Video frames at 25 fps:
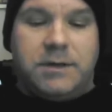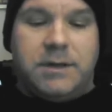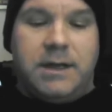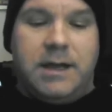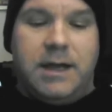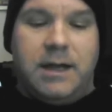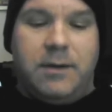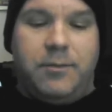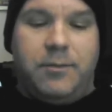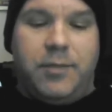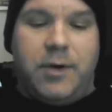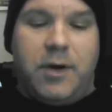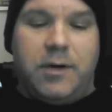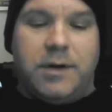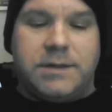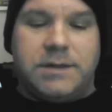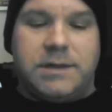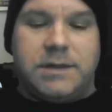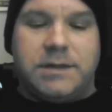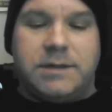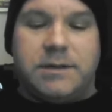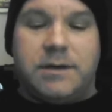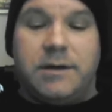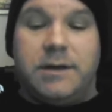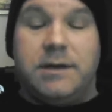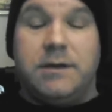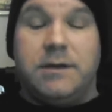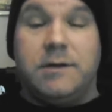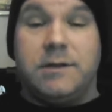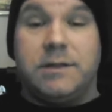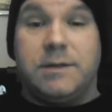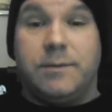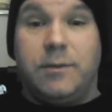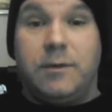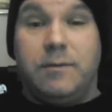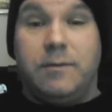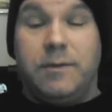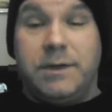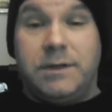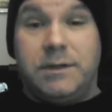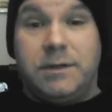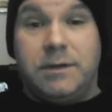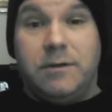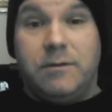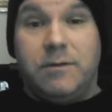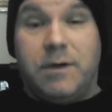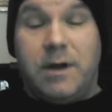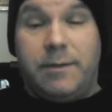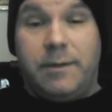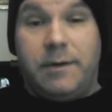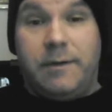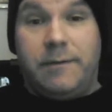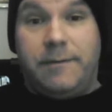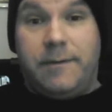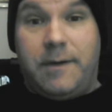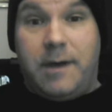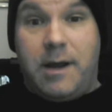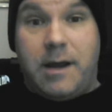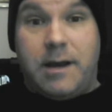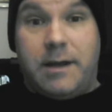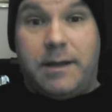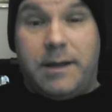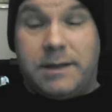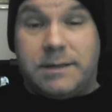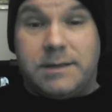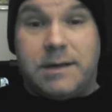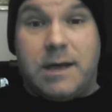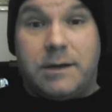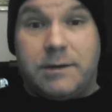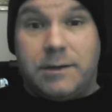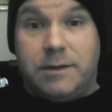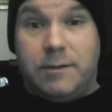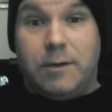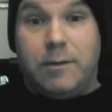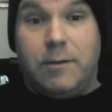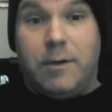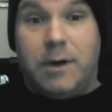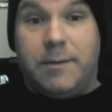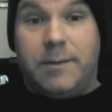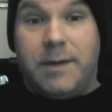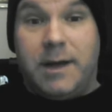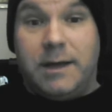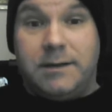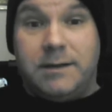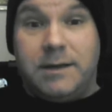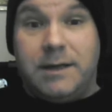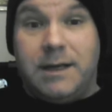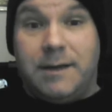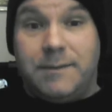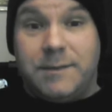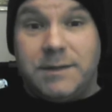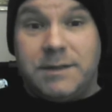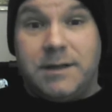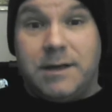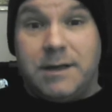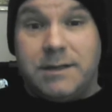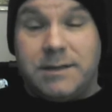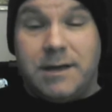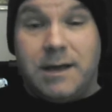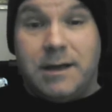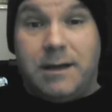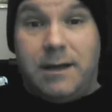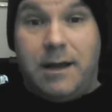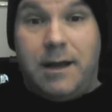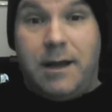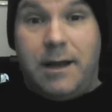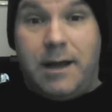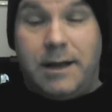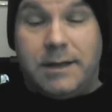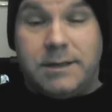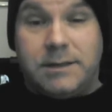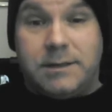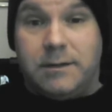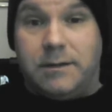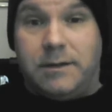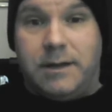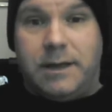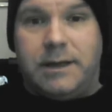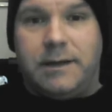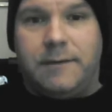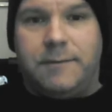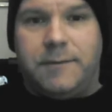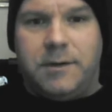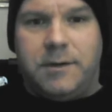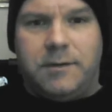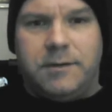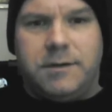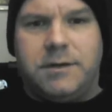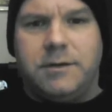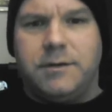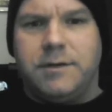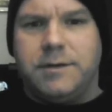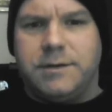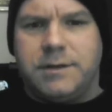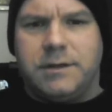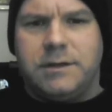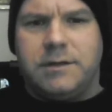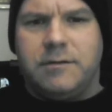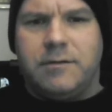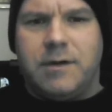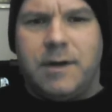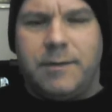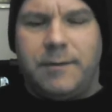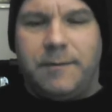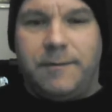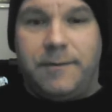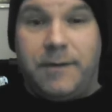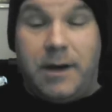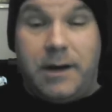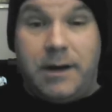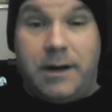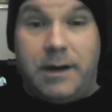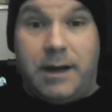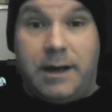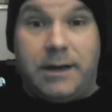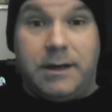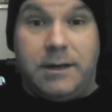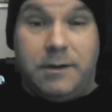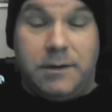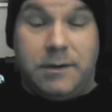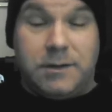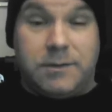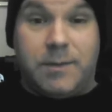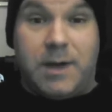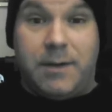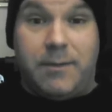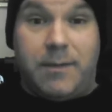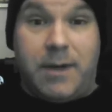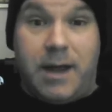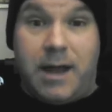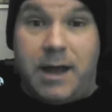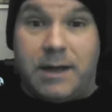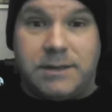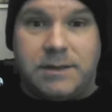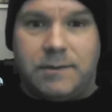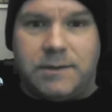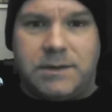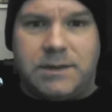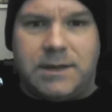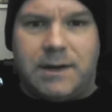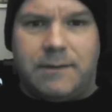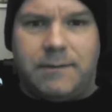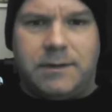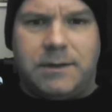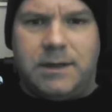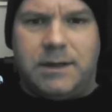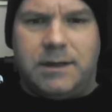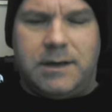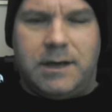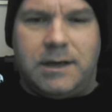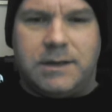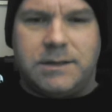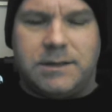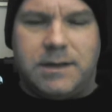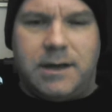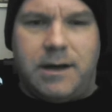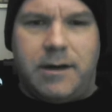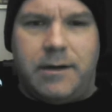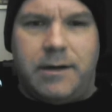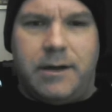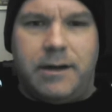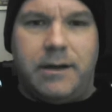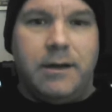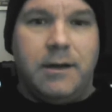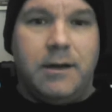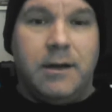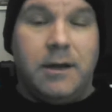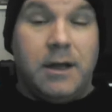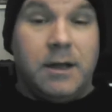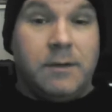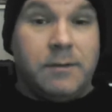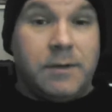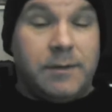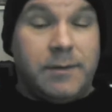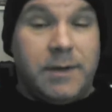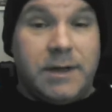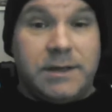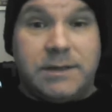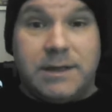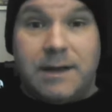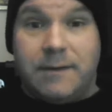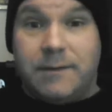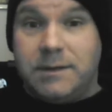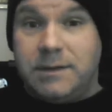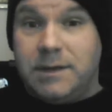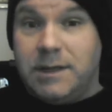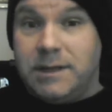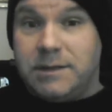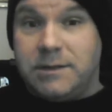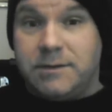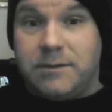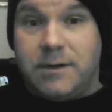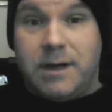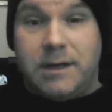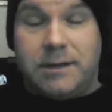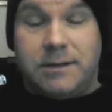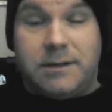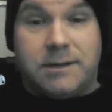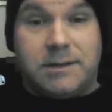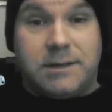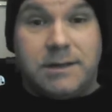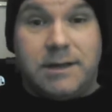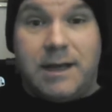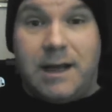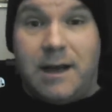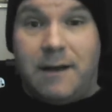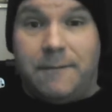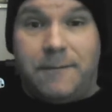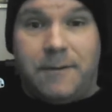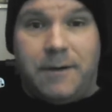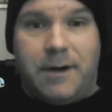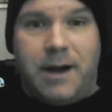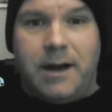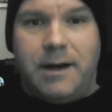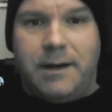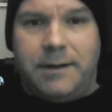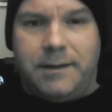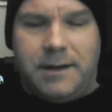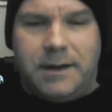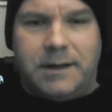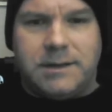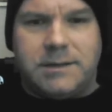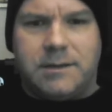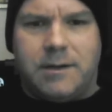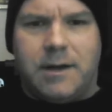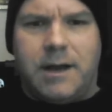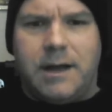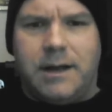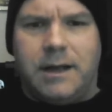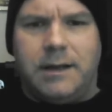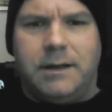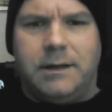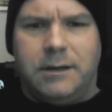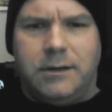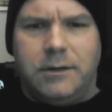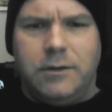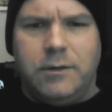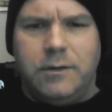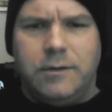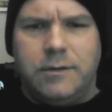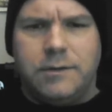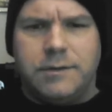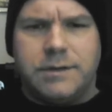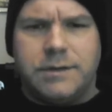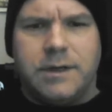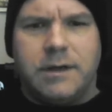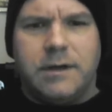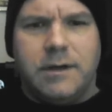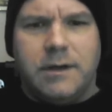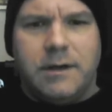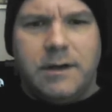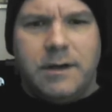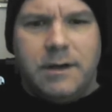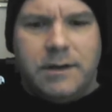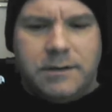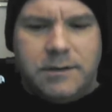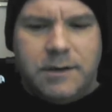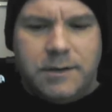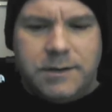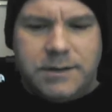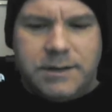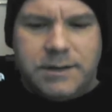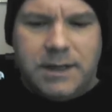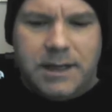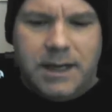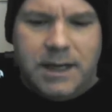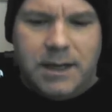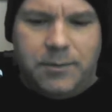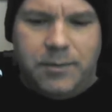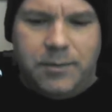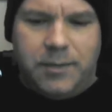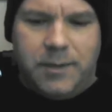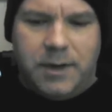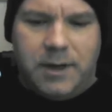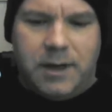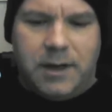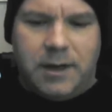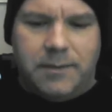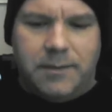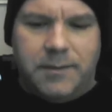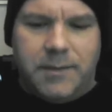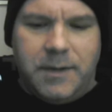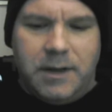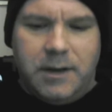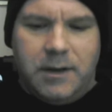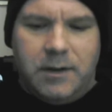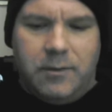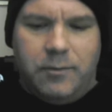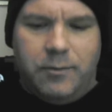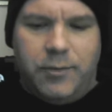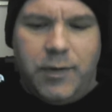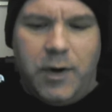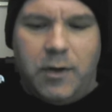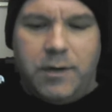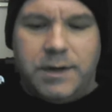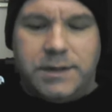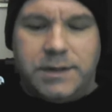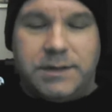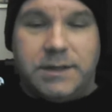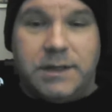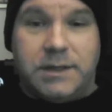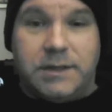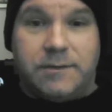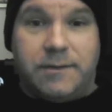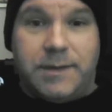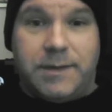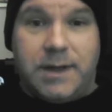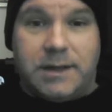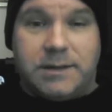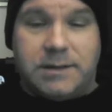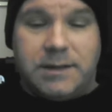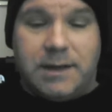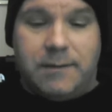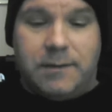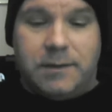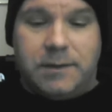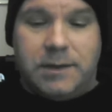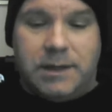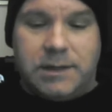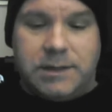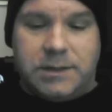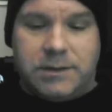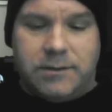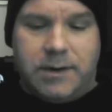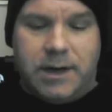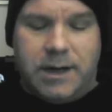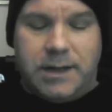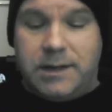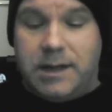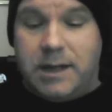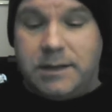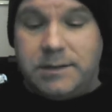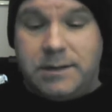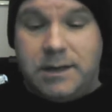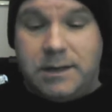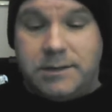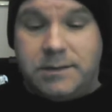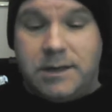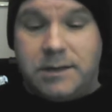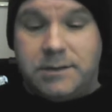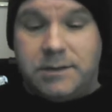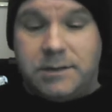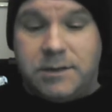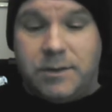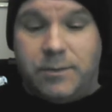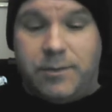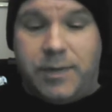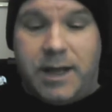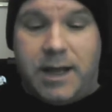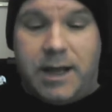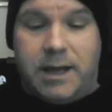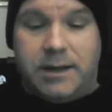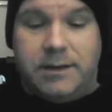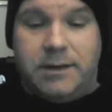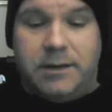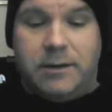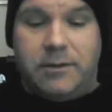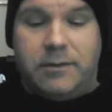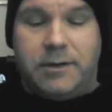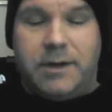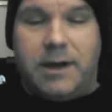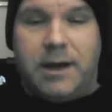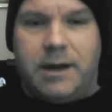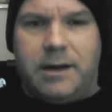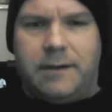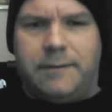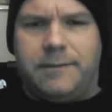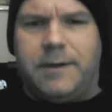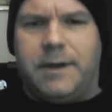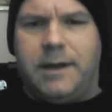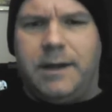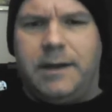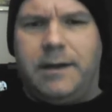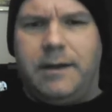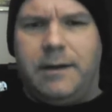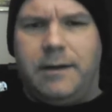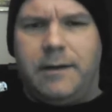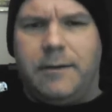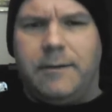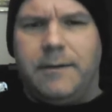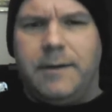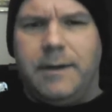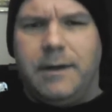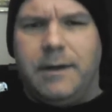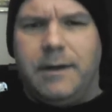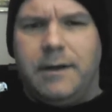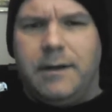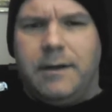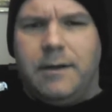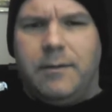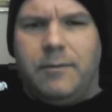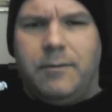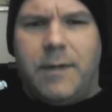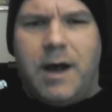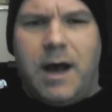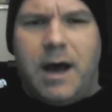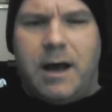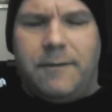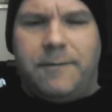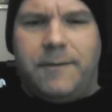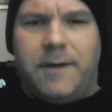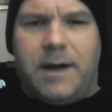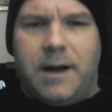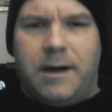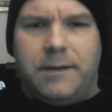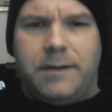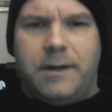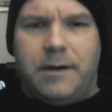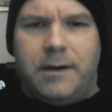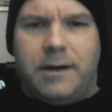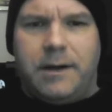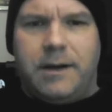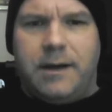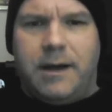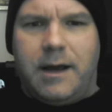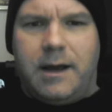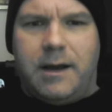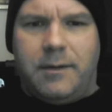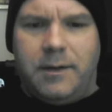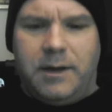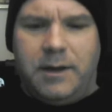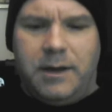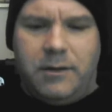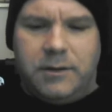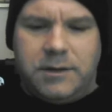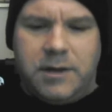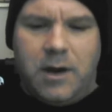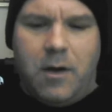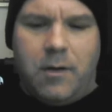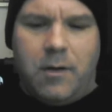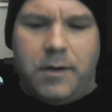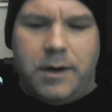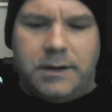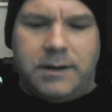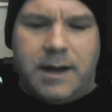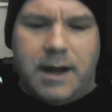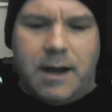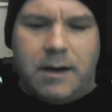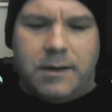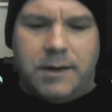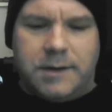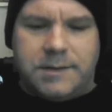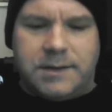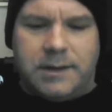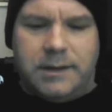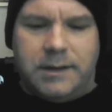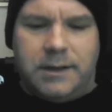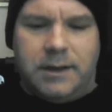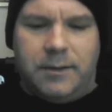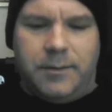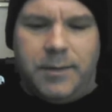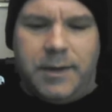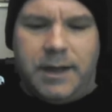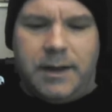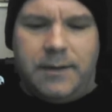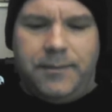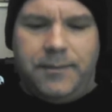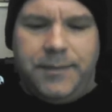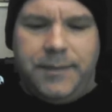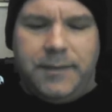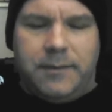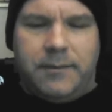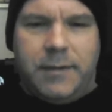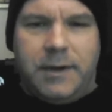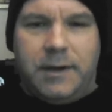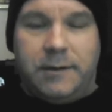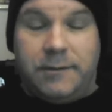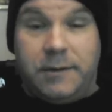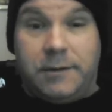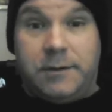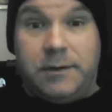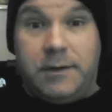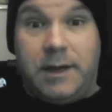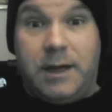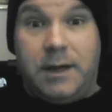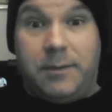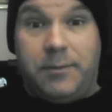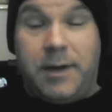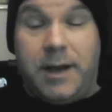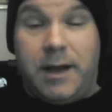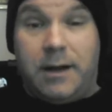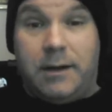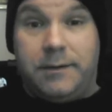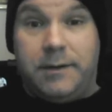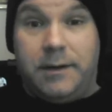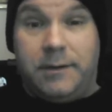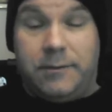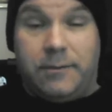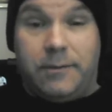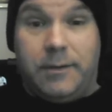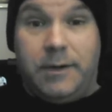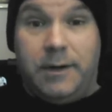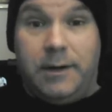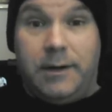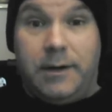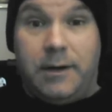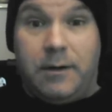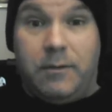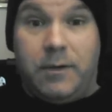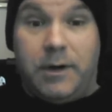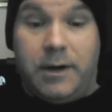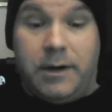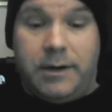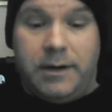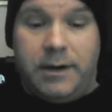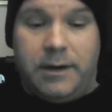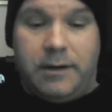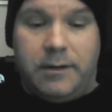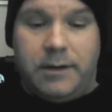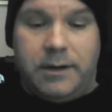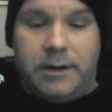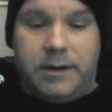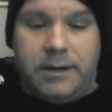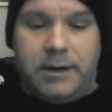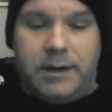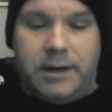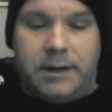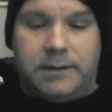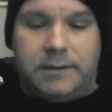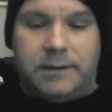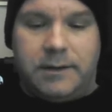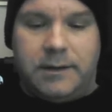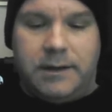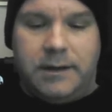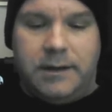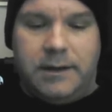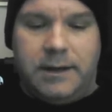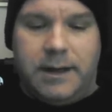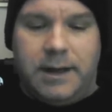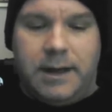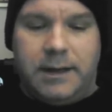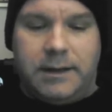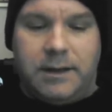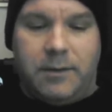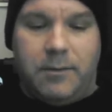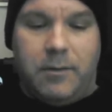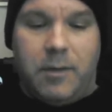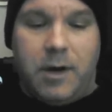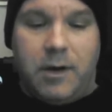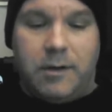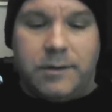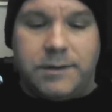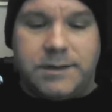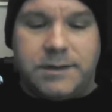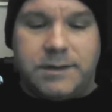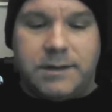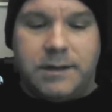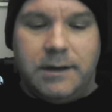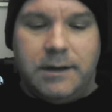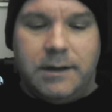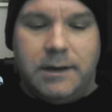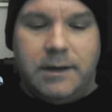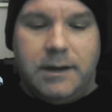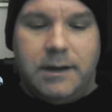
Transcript: to hit bonuses are usable when two weapon fighting. That's actually what one of my DMs does online. So, like, if you're using two weapon fighting, I can use my mass of 17 dexterity, but my 17 strength doesn't count for anything. So I, I lose those to hit uh, bonuses from that 17 strength. And that's that's not such a bad, you know, kind of like you know modifier there to kind of you know tone it down just a little bit because the two hit penalties really are where you know you get uh, you get hit the most.